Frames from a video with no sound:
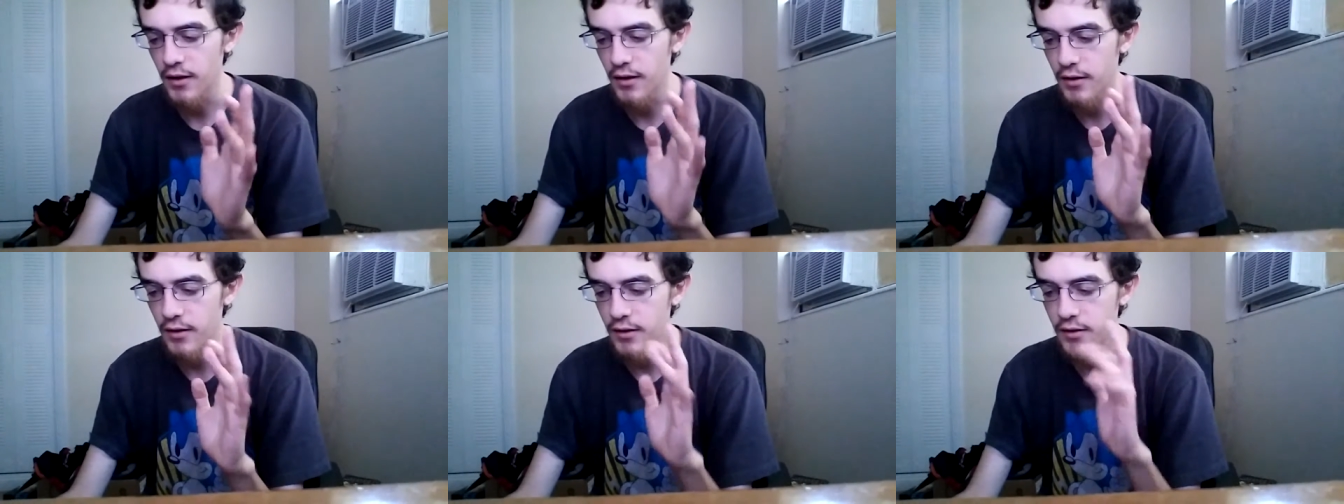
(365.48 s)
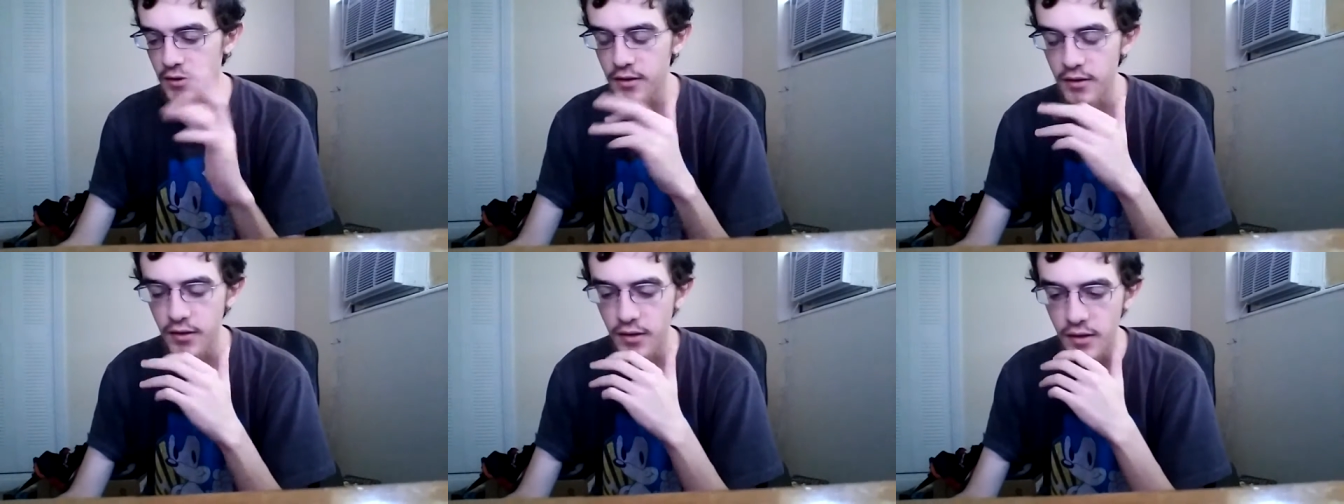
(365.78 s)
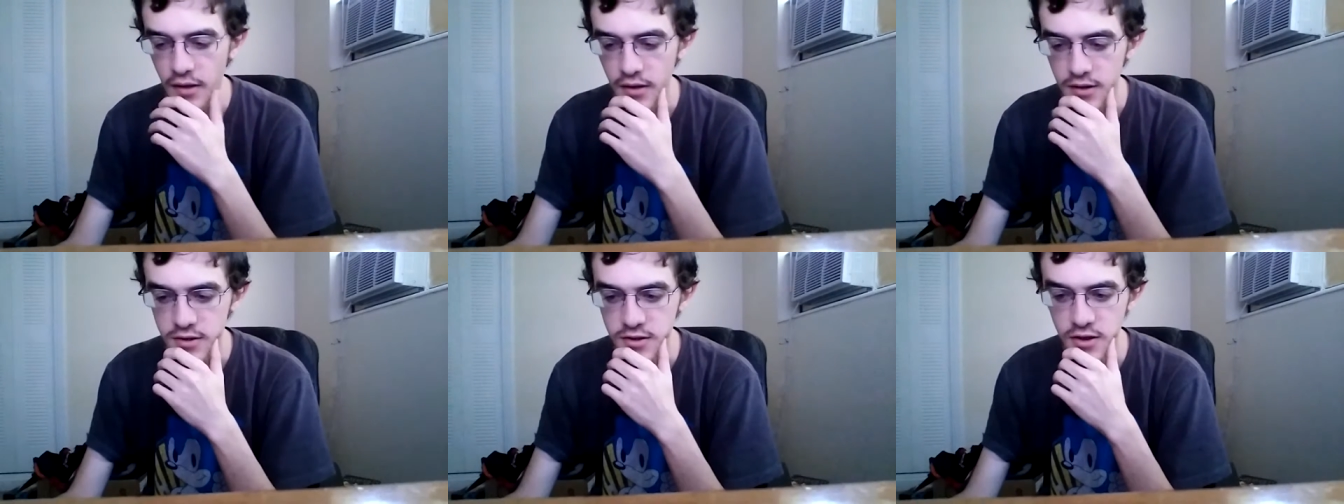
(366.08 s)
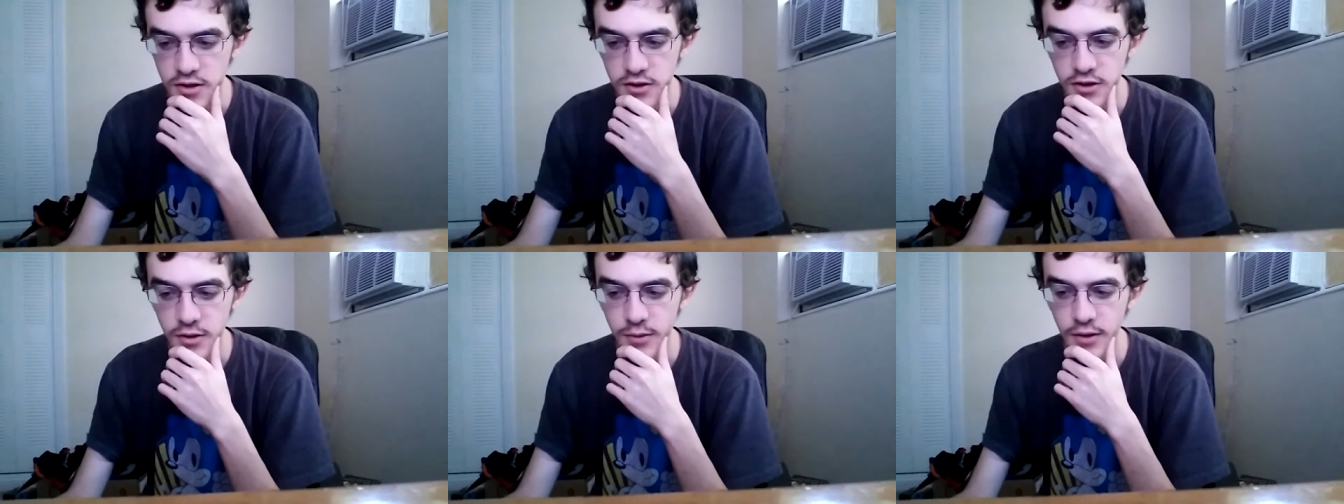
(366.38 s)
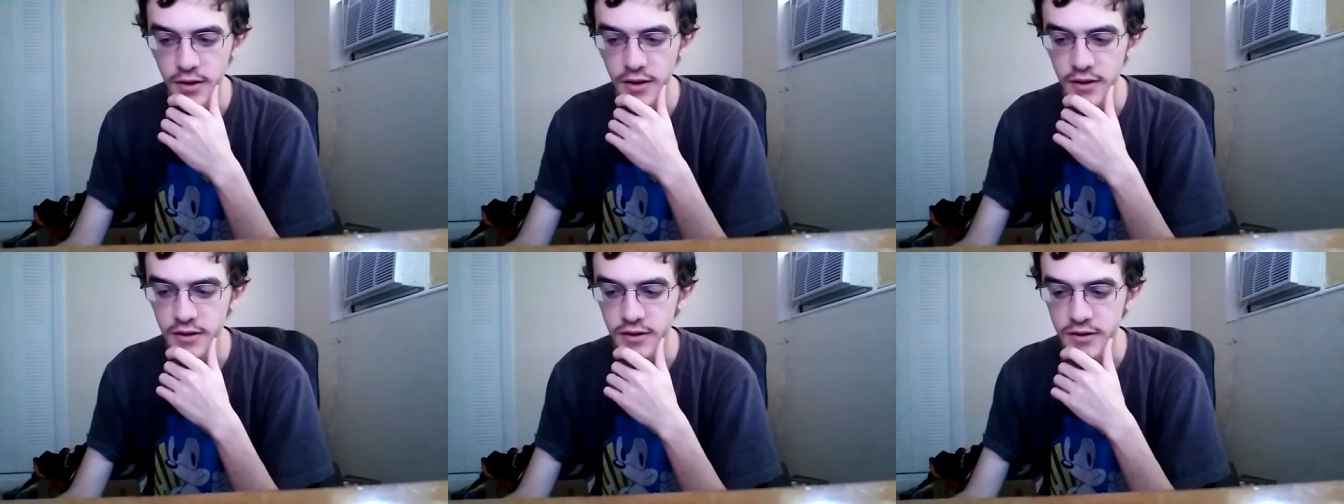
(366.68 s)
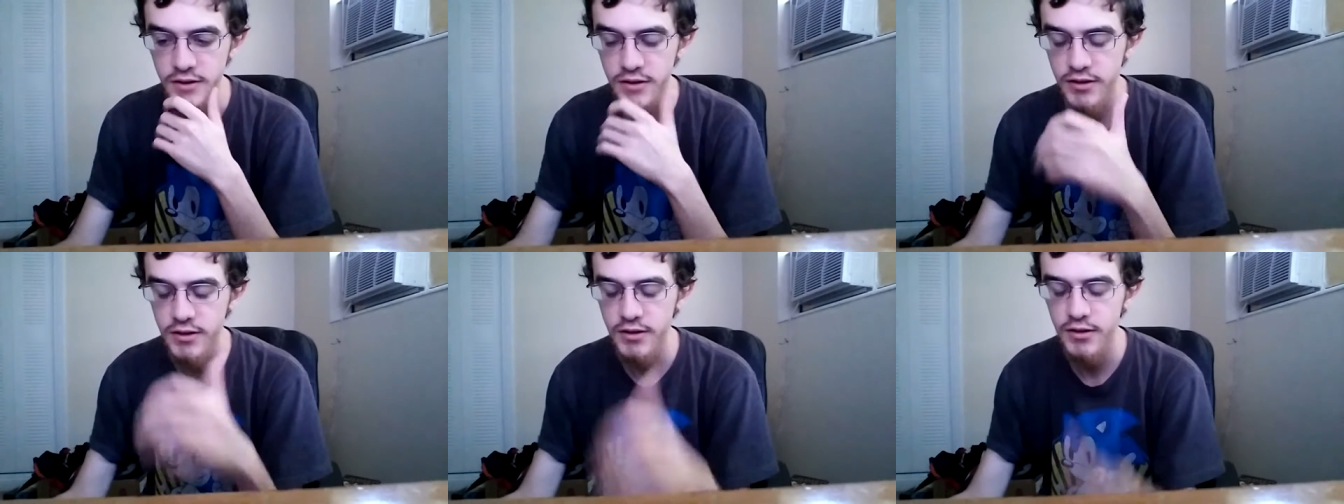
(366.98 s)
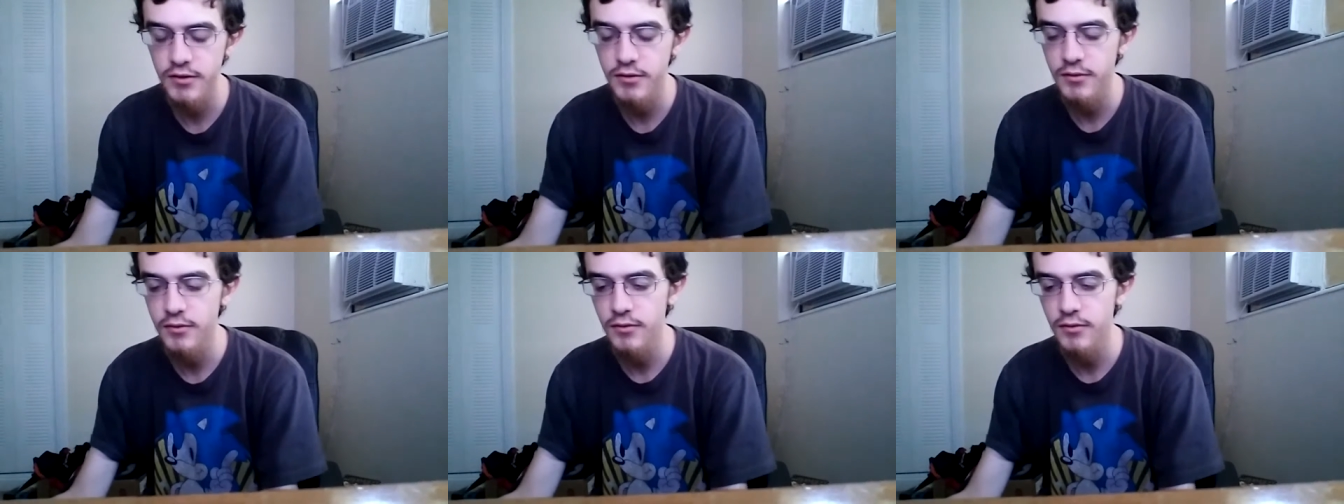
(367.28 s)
And it's also because